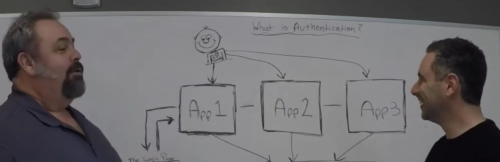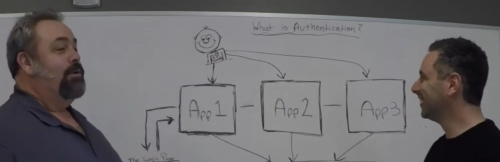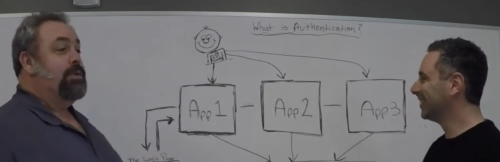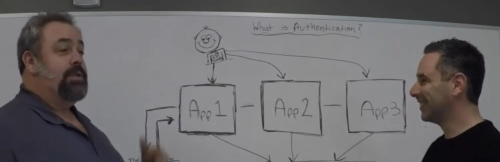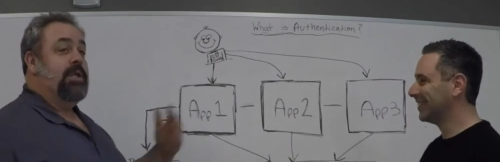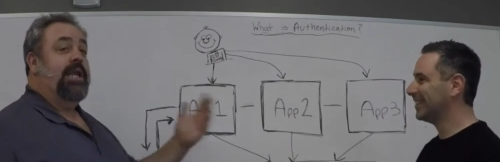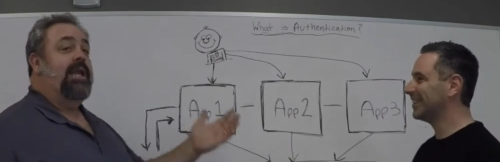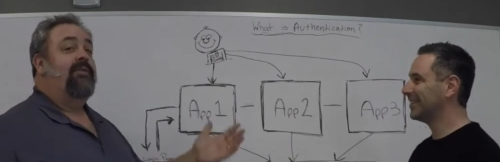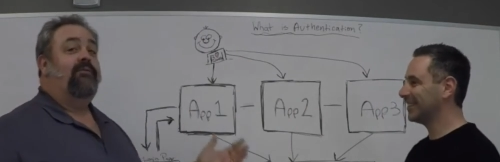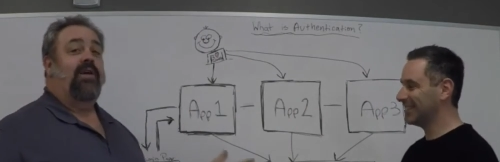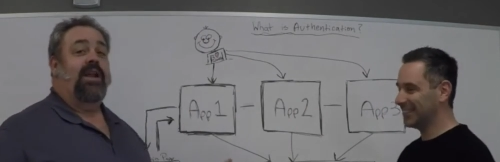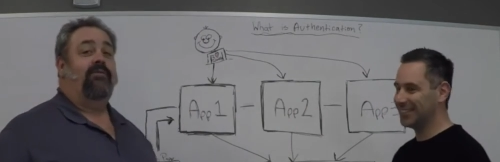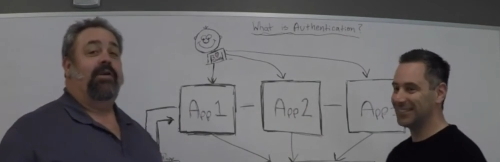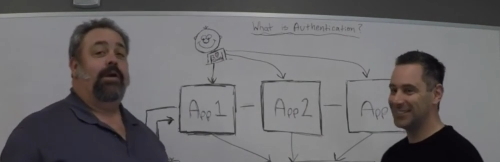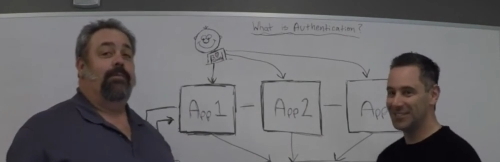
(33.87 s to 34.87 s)
Speaker 1: who's sitting in
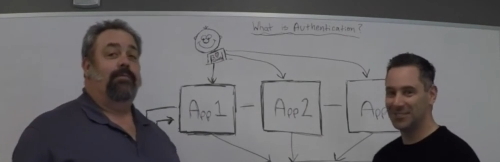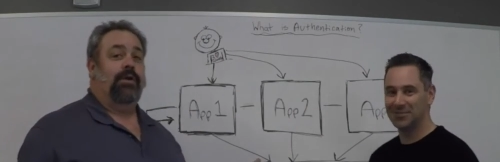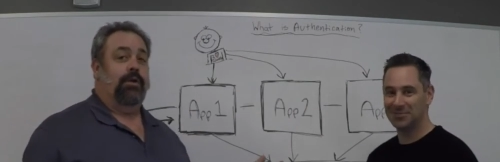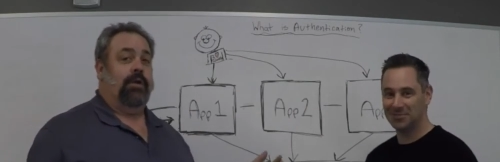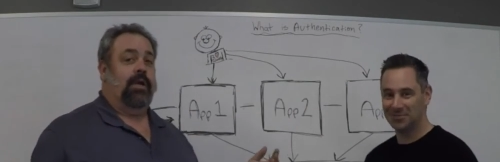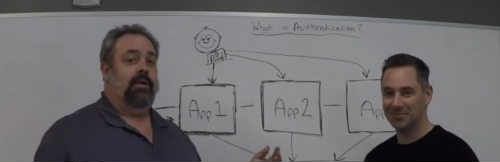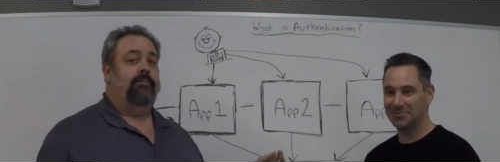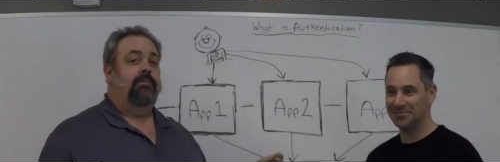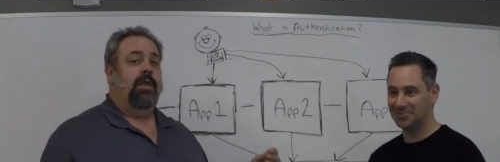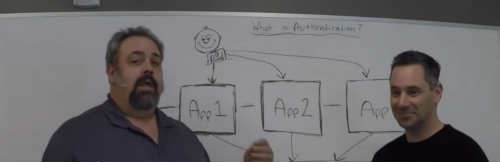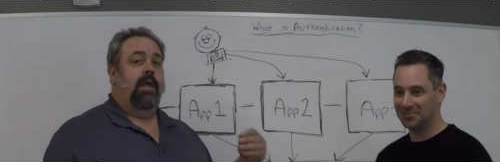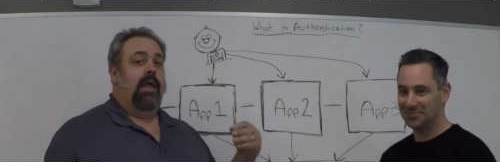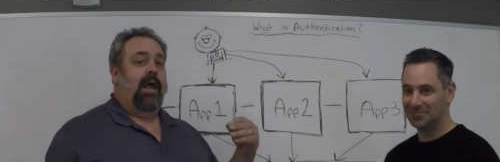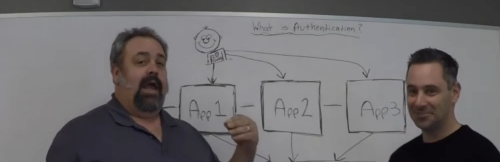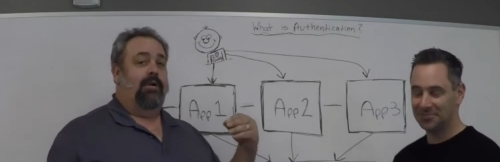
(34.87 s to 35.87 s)
front of a computer
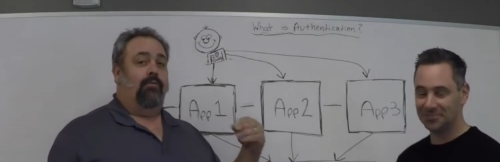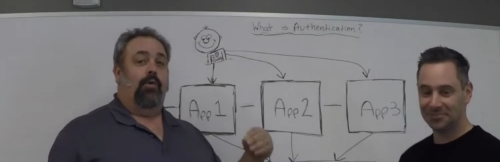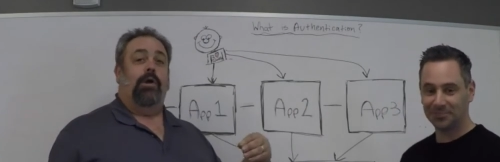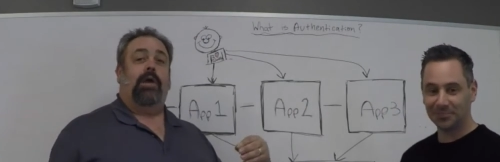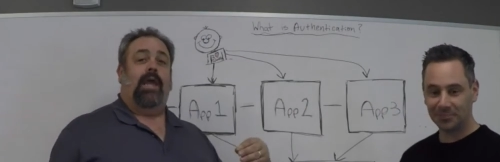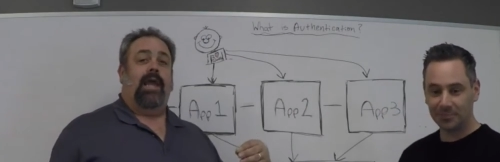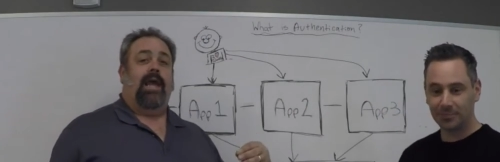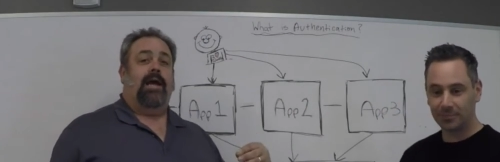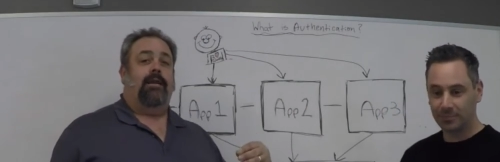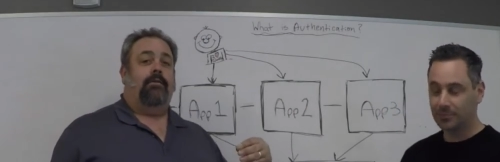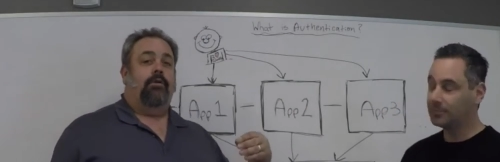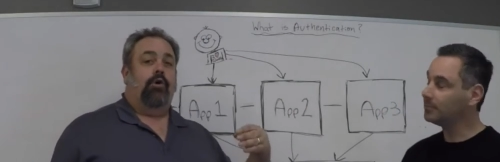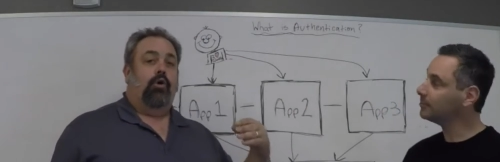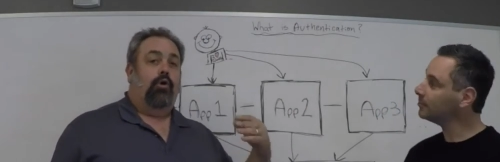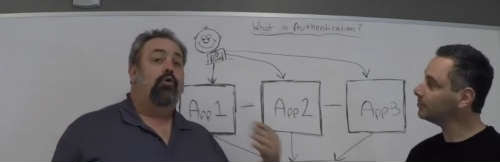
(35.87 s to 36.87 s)
and working out
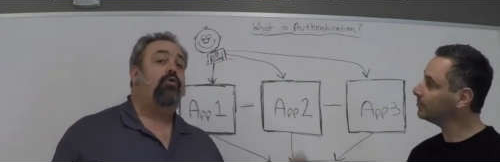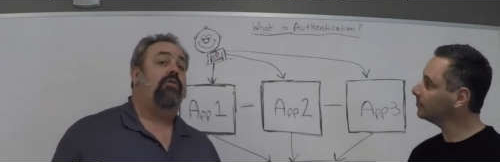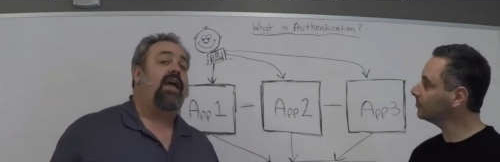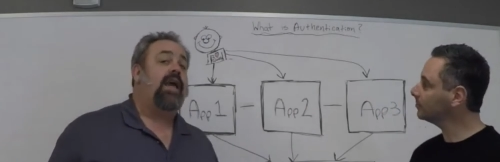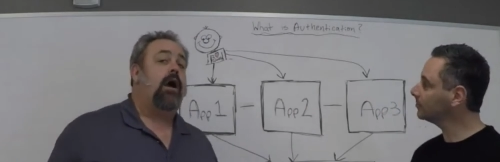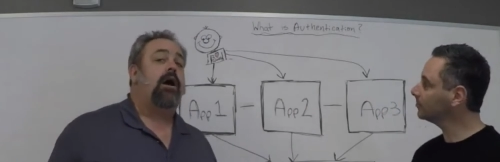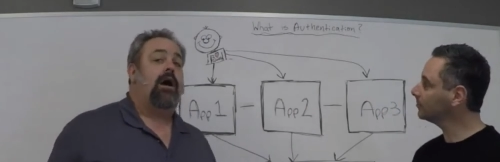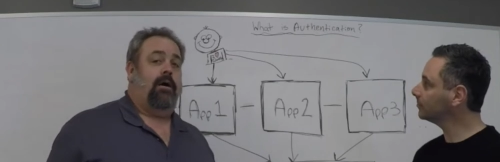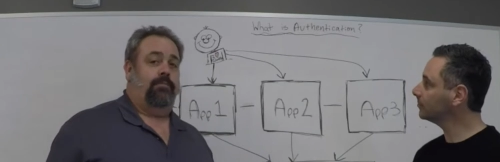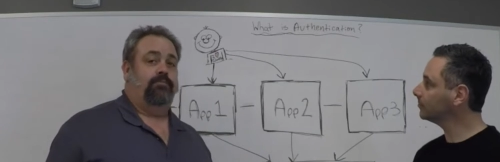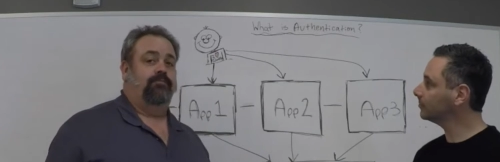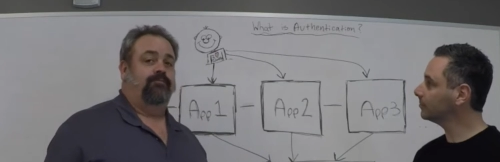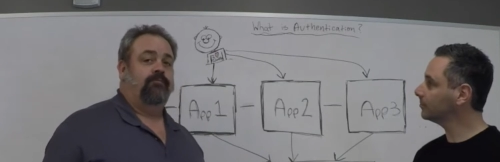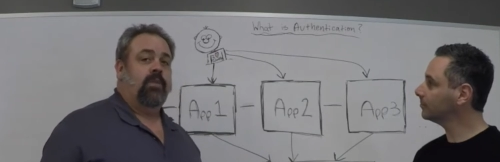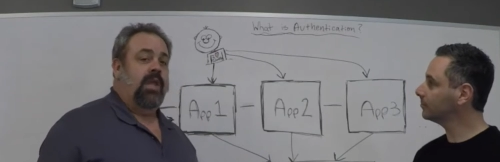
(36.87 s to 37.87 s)
who they are
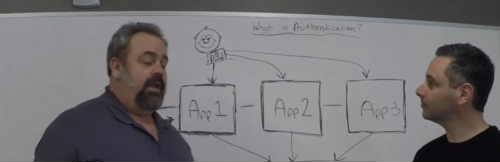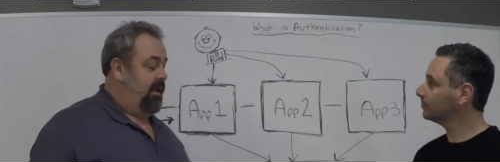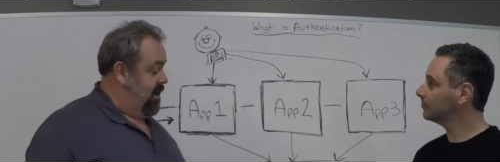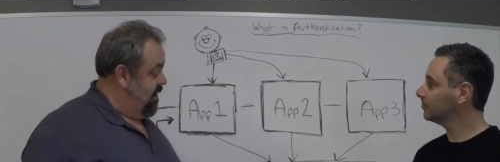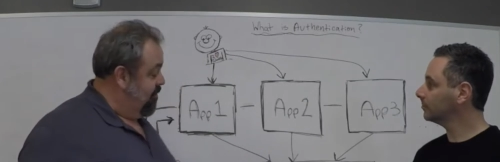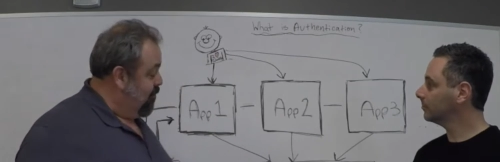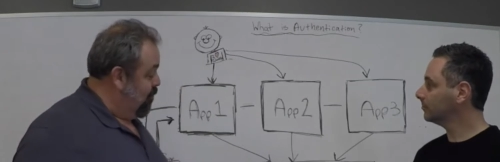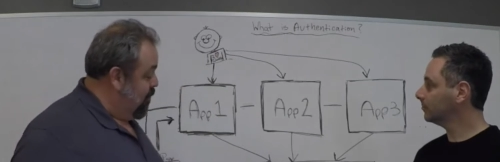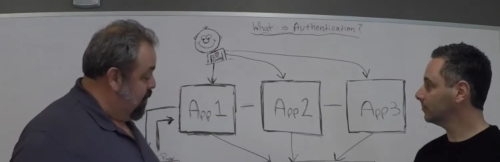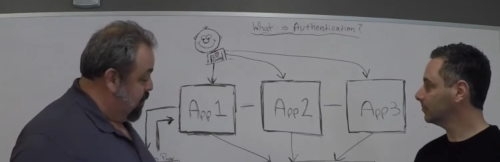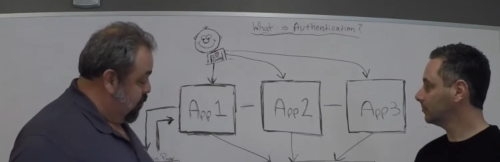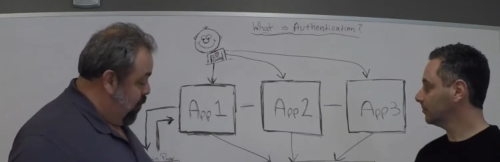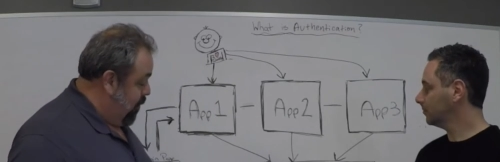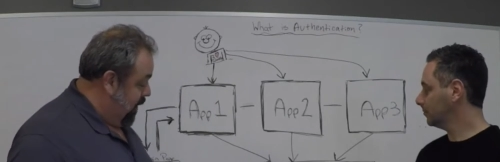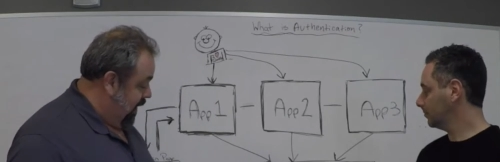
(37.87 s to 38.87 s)
in other words,
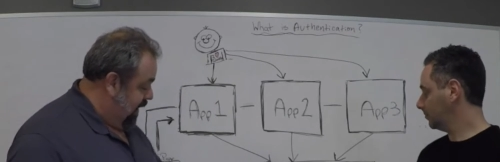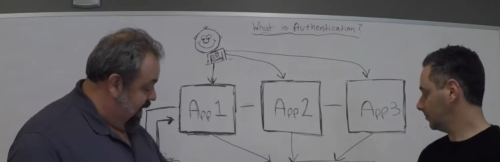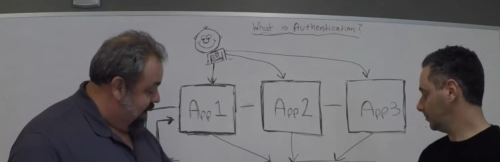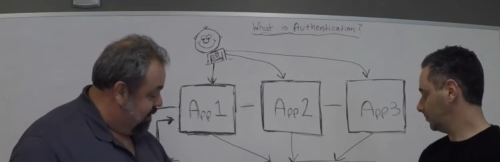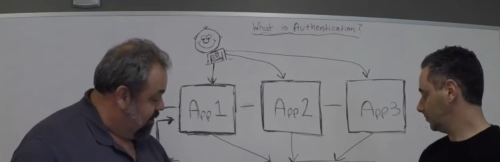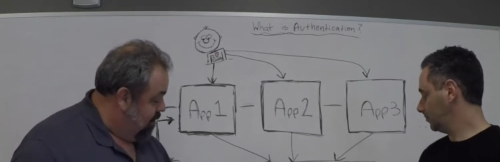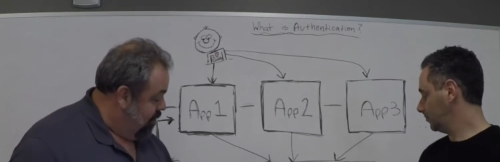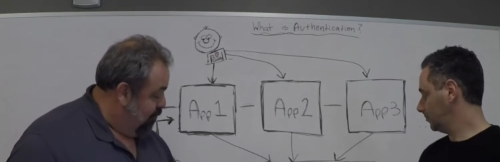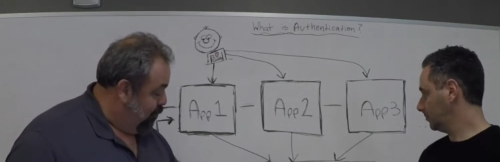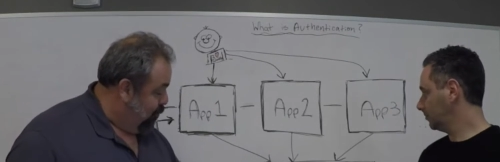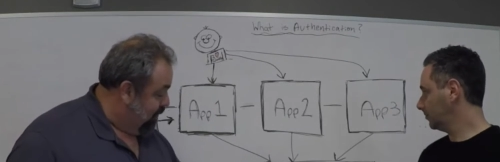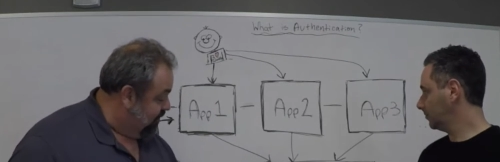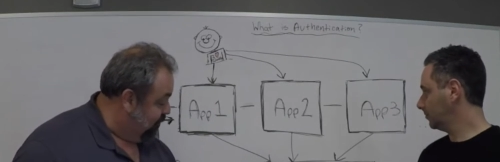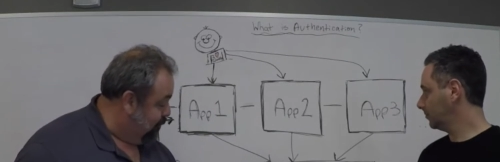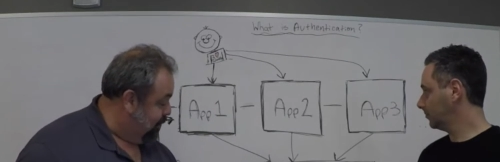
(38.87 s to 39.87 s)
working out
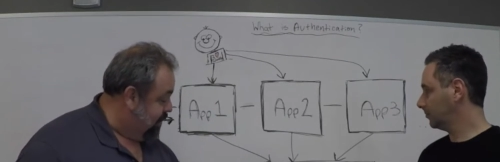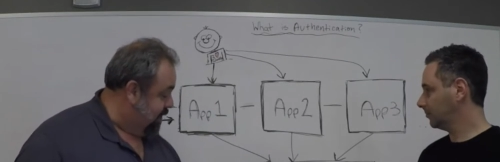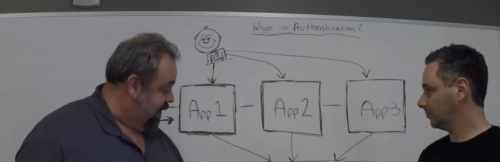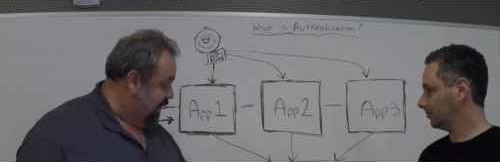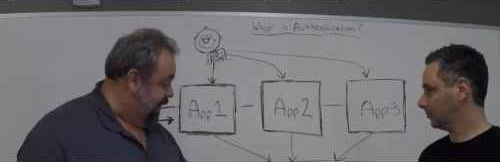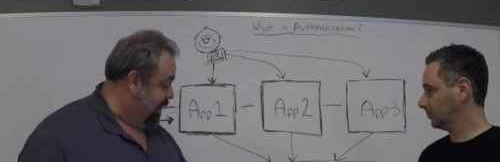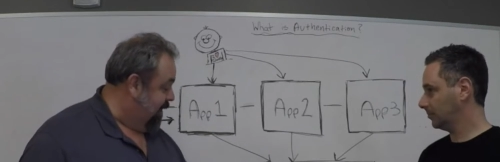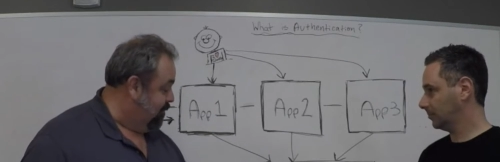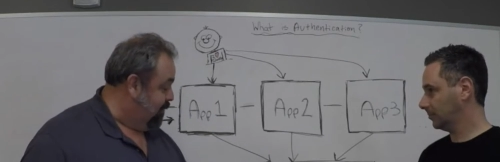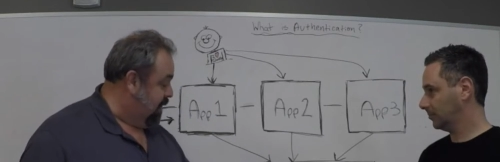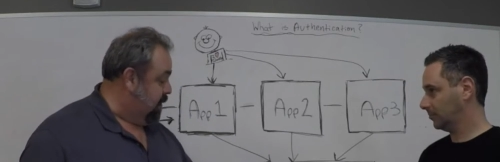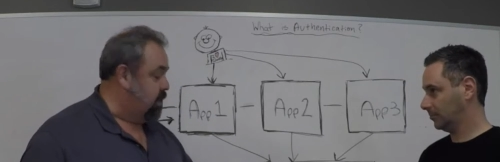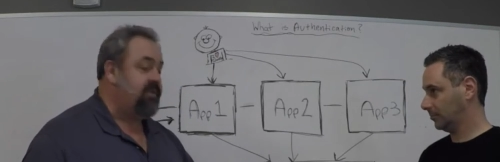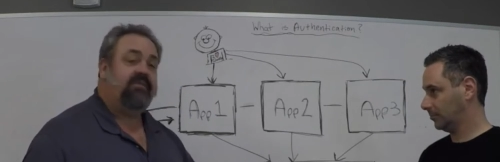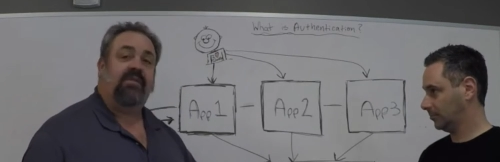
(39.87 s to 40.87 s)
which particular
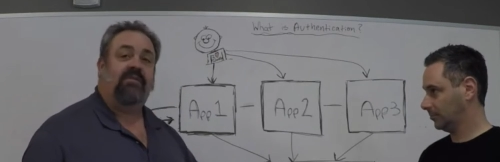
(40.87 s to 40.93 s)
piece of